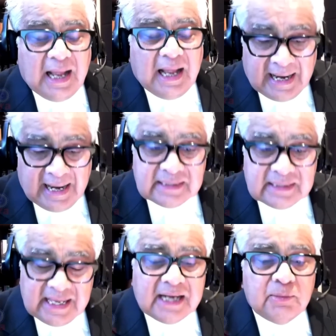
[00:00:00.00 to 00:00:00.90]
And
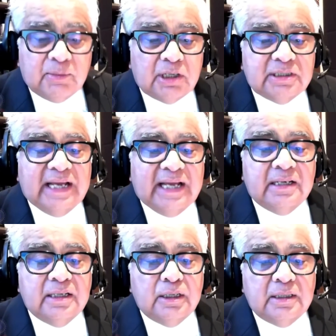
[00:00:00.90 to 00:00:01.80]
there, my lord,
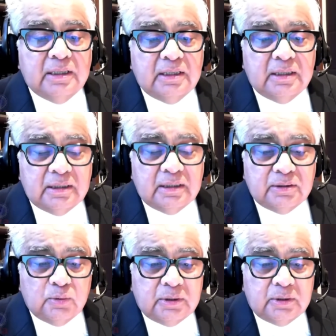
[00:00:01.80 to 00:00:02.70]
then
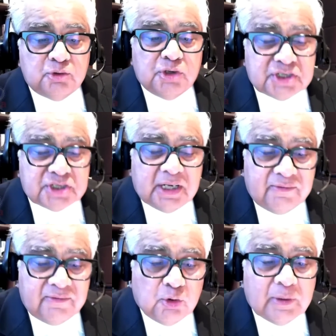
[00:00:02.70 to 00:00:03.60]
judicial
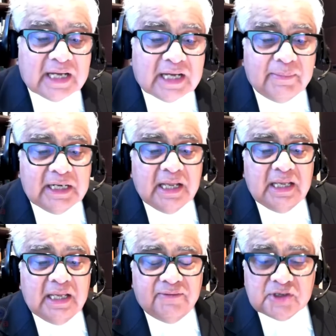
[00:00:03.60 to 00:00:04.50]
review will come in.
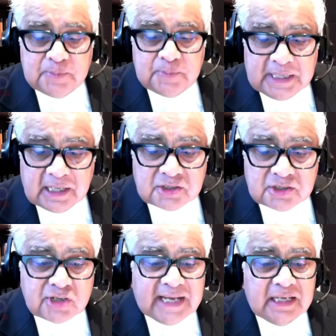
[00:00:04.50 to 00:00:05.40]
If a speaker
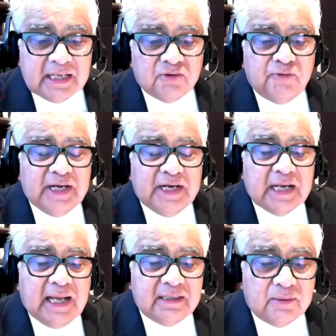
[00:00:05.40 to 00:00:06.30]
is dragging his feet
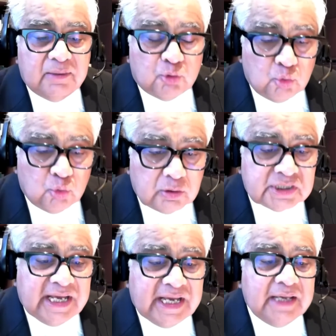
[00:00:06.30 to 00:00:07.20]
and the rules
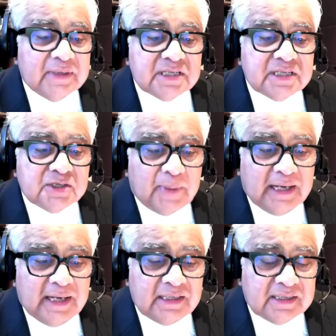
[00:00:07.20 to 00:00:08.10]
say he must
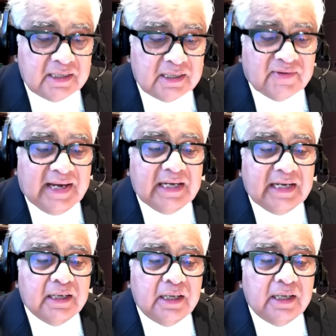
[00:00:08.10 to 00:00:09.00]
decide it